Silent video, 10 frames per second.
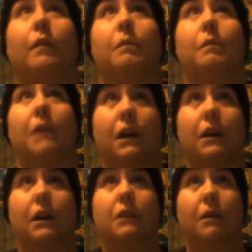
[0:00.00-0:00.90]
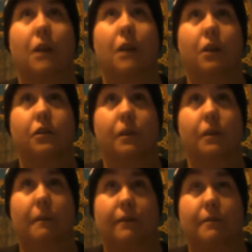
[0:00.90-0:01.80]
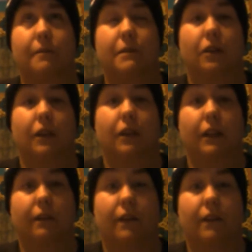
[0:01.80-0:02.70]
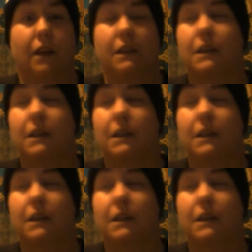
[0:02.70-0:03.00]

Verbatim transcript: because my doctor is not back from maternity leave yet.